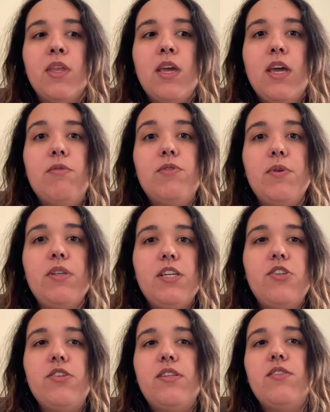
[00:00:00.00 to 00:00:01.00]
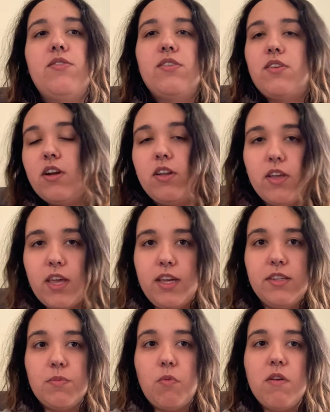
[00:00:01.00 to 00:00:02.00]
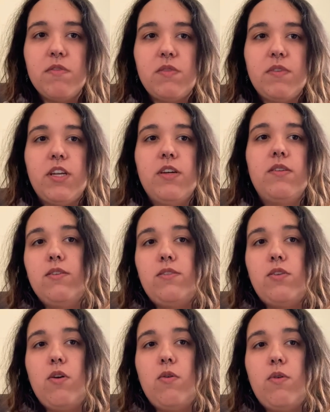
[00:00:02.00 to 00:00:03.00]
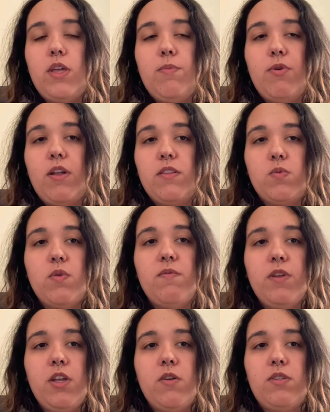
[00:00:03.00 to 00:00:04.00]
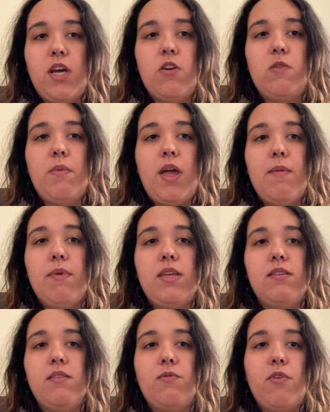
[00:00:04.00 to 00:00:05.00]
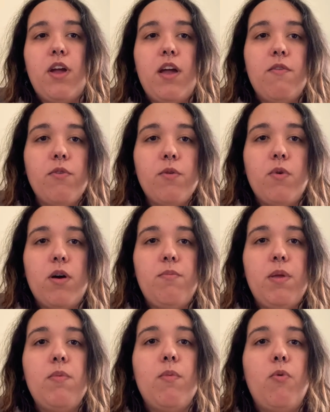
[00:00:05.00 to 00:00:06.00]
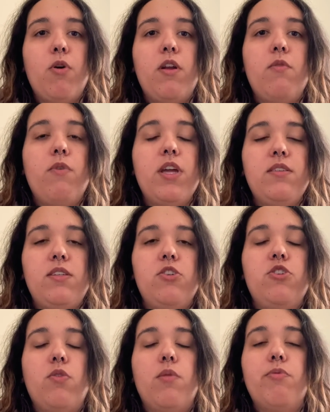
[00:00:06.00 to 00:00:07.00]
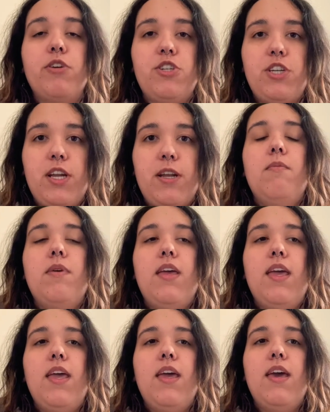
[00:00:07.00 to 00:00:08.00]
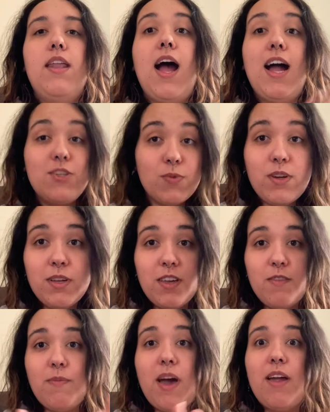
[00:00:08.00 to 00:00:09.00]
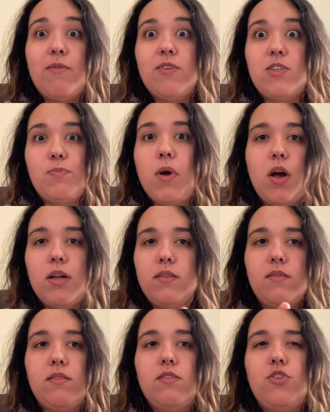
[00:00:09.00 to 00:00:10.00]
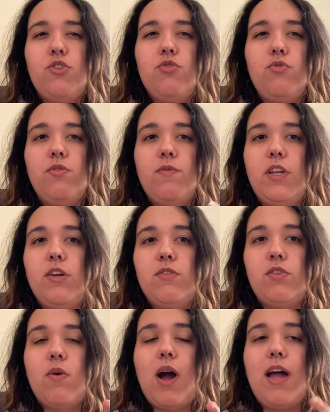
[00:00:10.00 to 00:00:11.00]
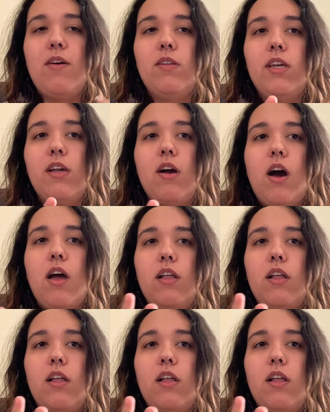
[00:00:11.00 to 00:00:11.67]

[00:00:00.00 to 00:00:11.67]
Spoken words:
it was really interesting, so I started looking into more of his videos. So he put out this one video titled "Miami Isn't for Everyone. People born and raised here don't appreciate it." And I just want to give my response to the video. So I only got